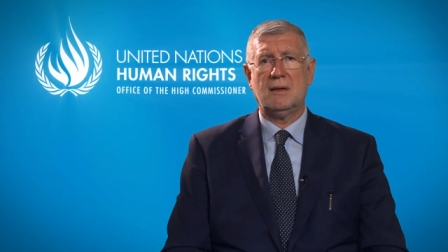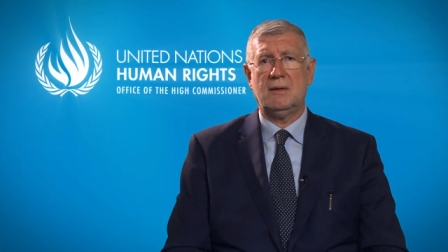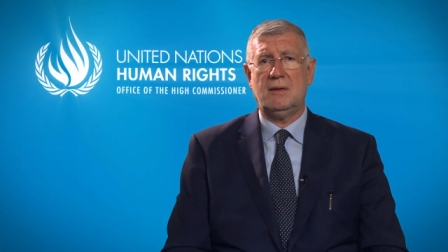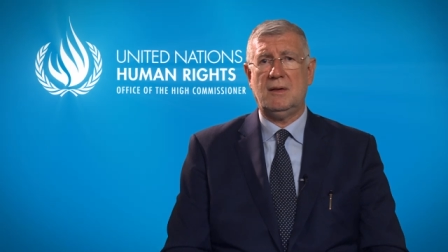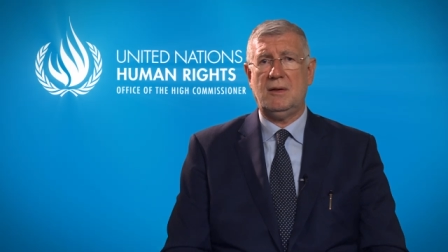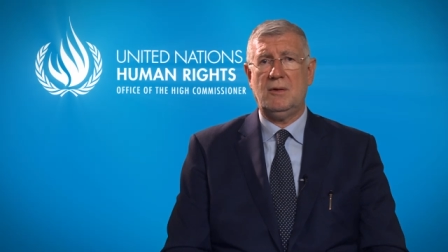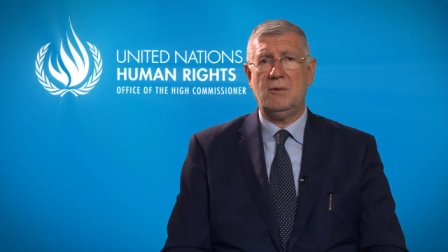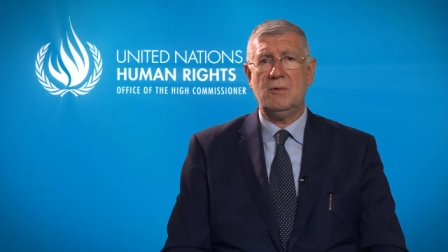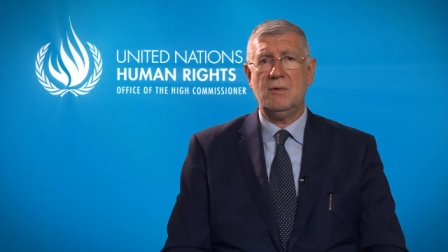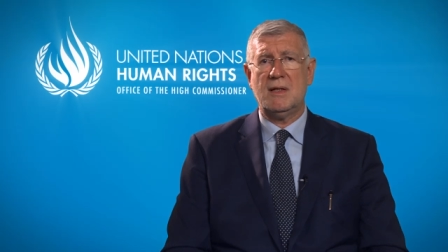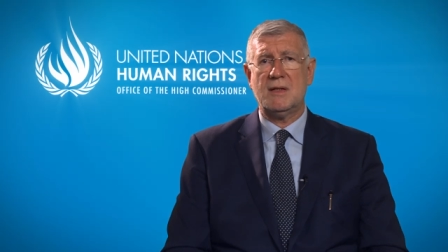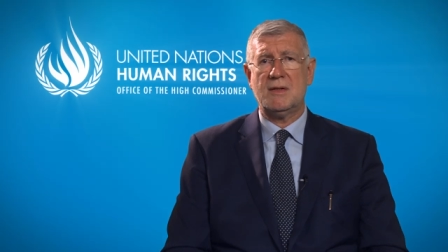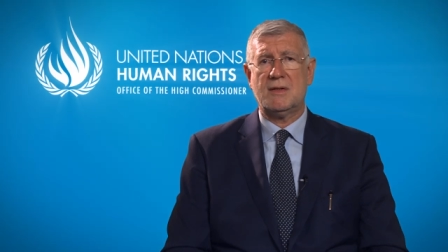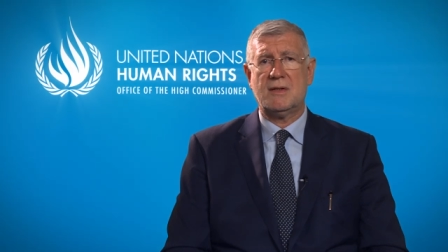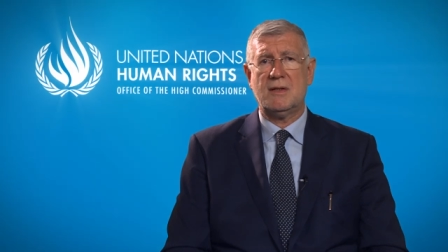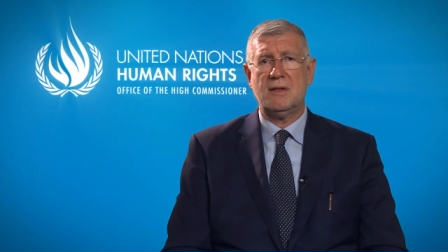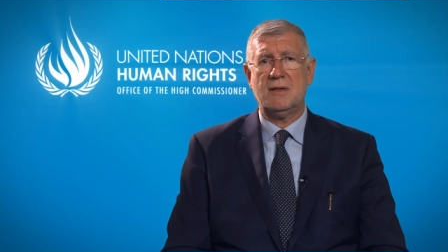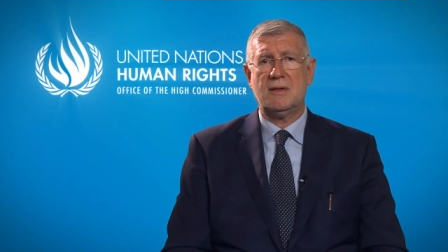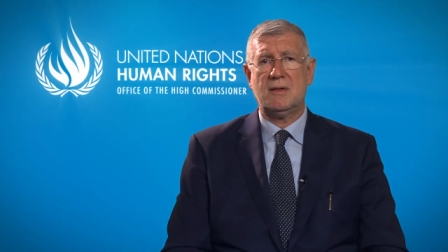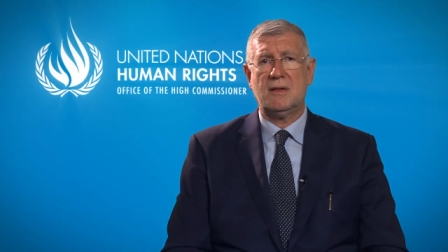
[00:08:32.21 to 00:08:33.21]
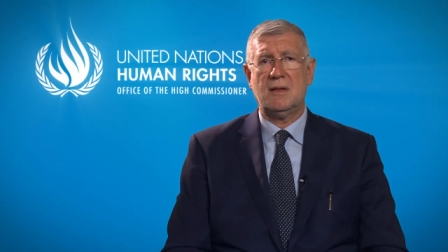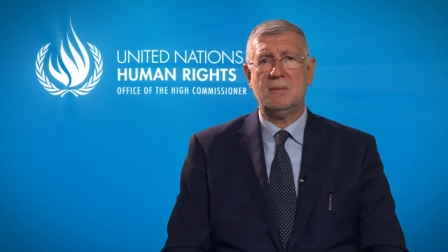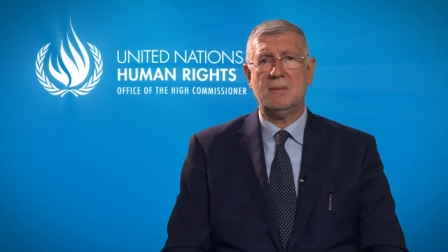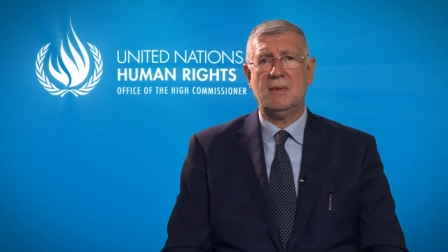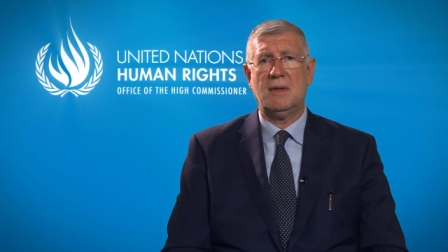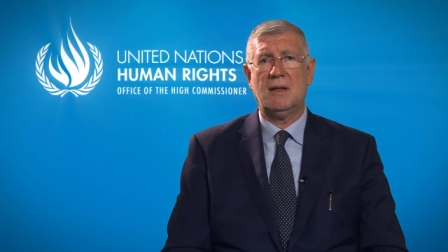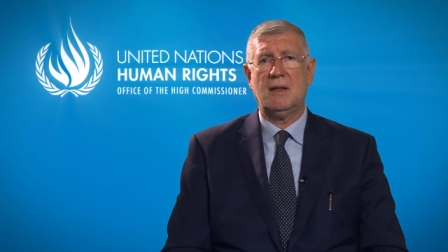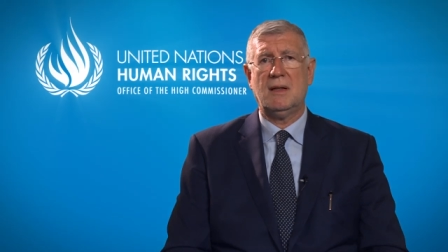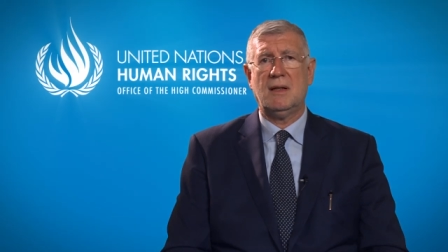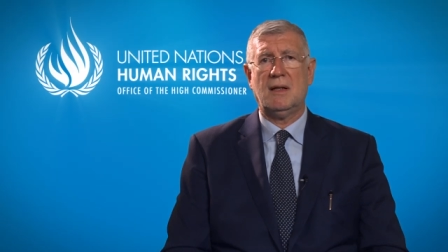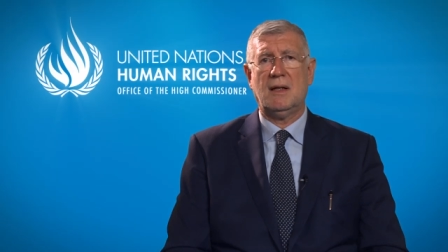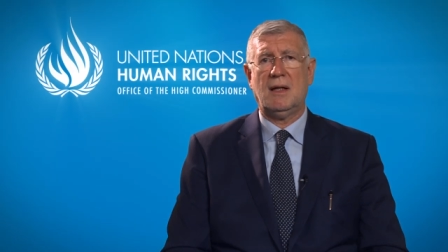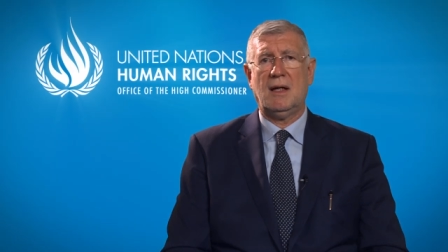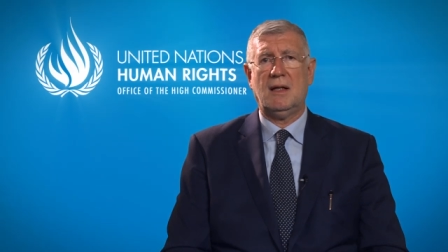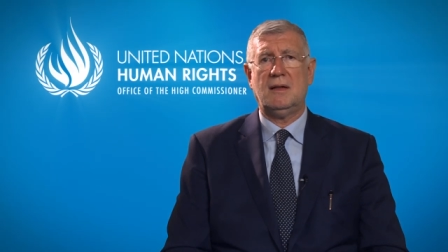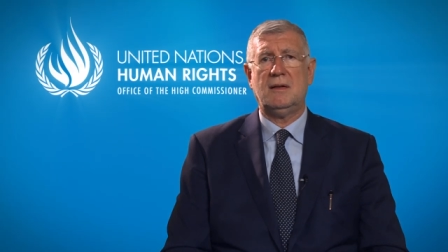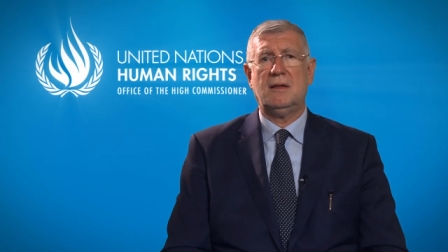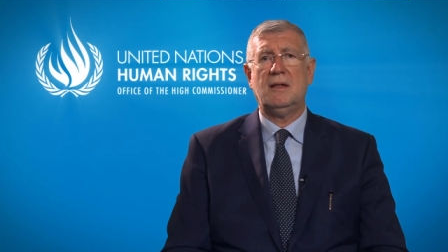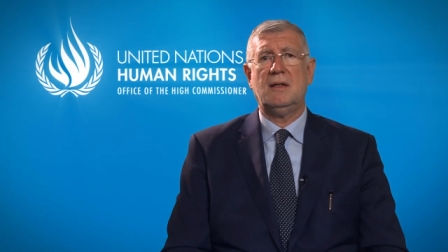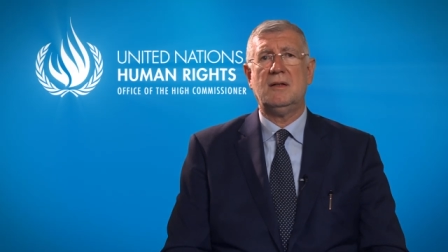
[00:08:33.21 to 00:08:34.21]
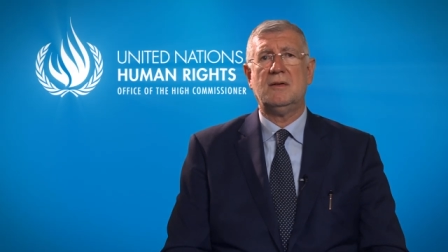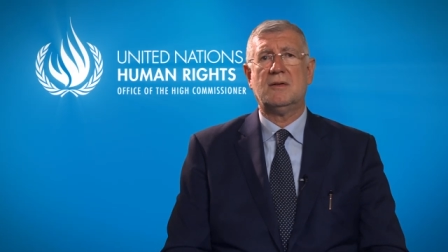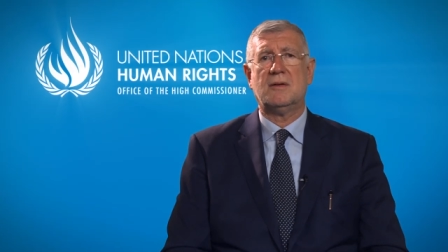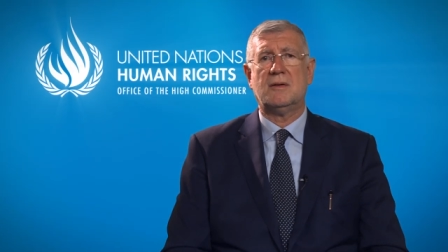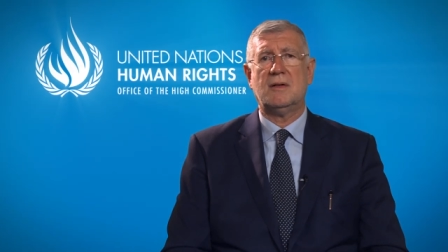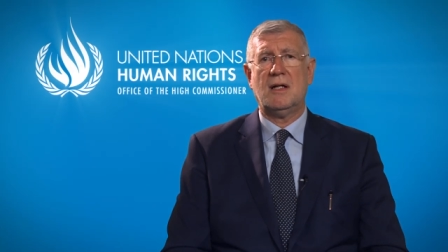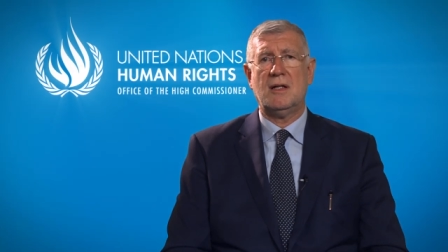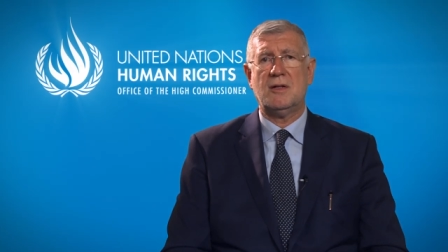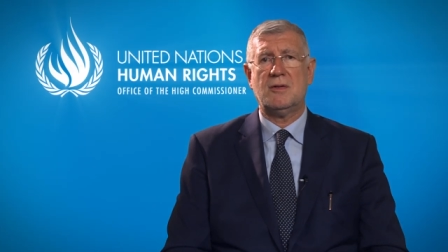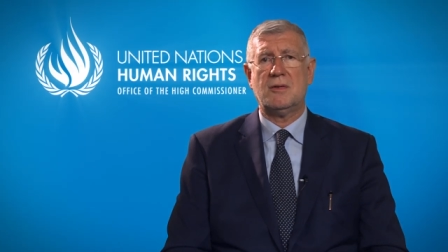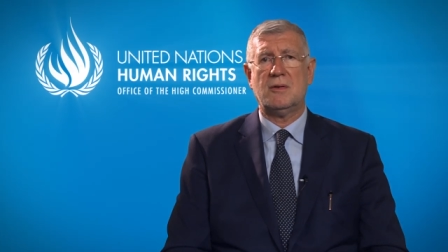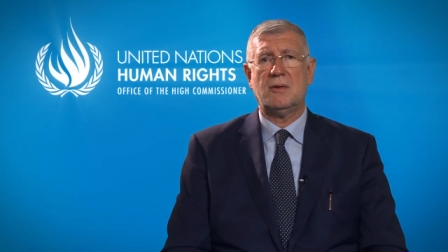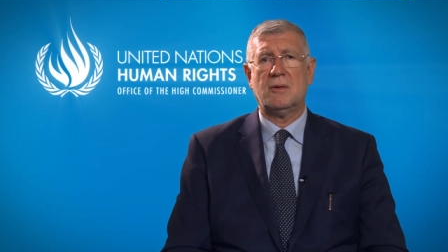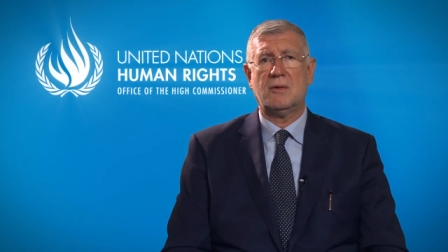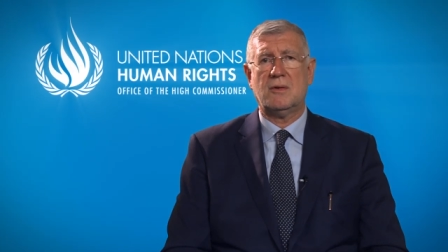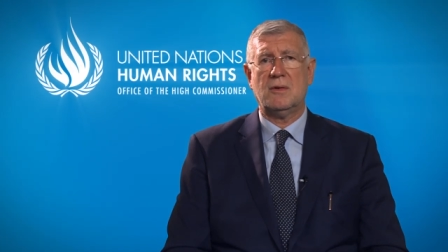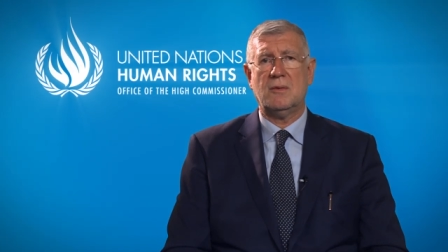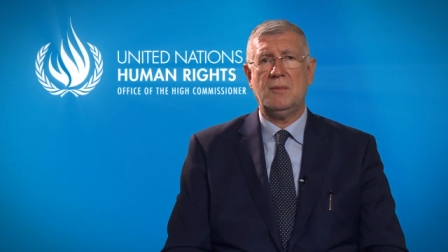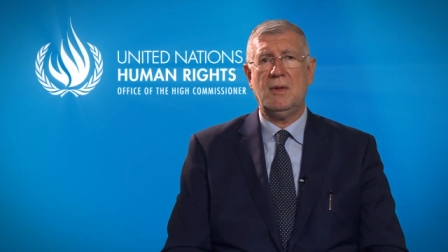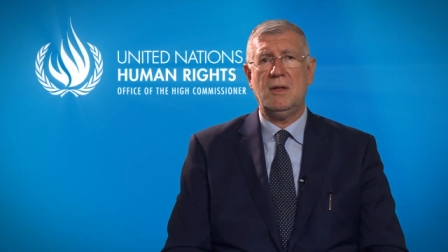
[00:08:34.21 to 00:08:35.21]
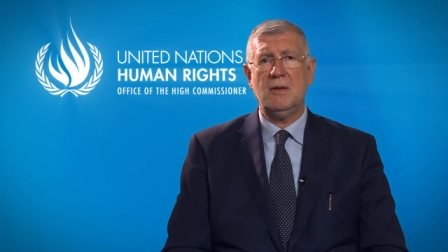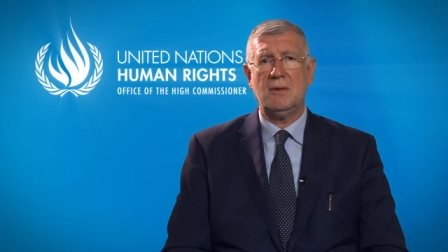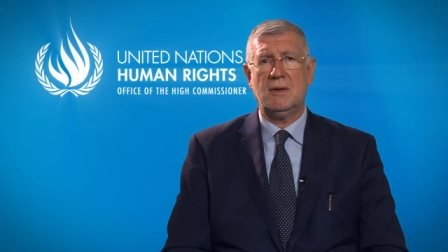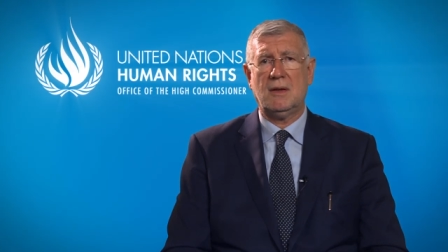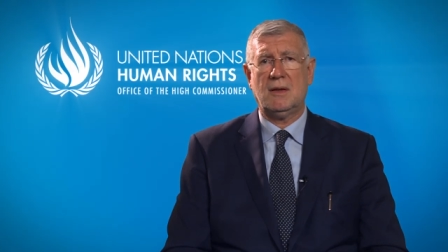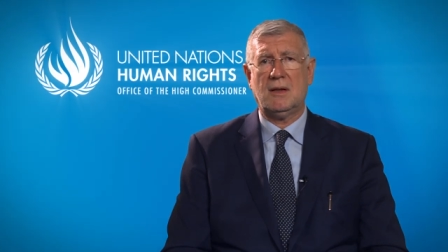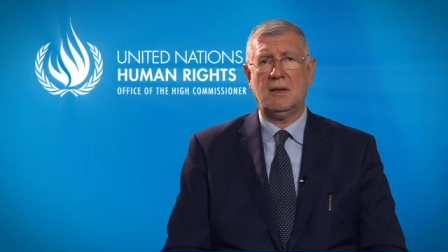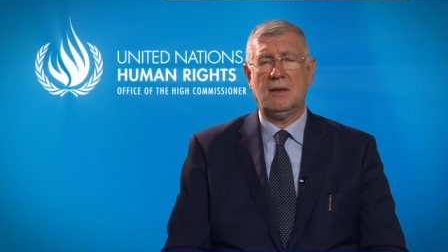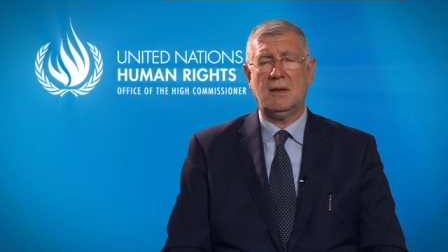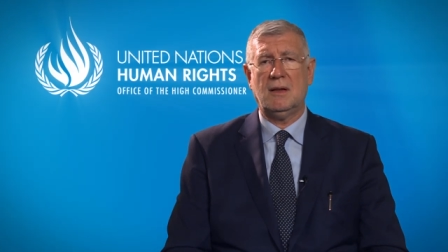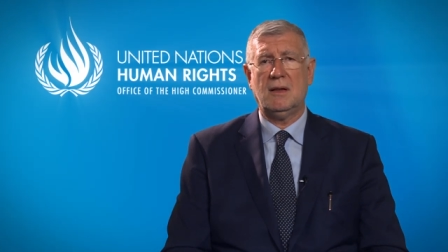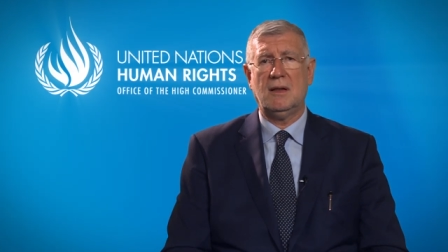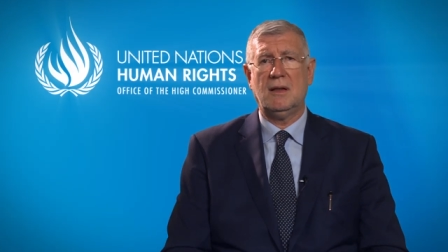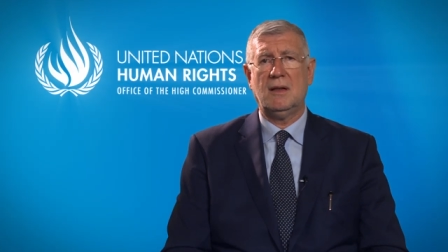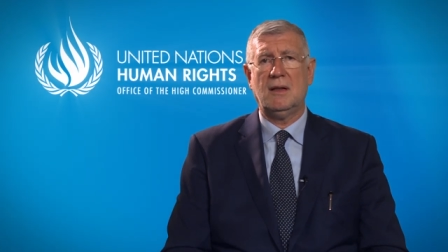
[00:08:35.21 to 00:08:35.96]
the UN system, and the international community,